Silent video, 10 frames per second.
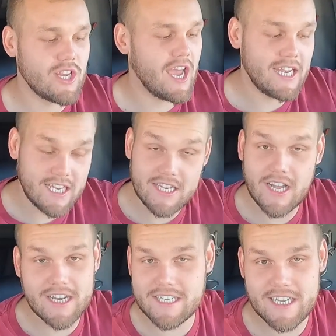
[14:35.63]
I did
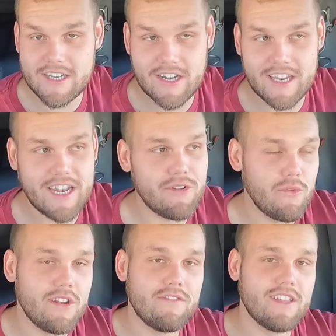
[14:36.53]
not intend on getting
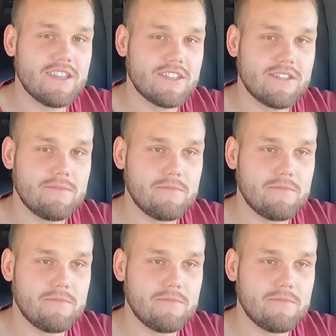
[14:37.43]
rid of this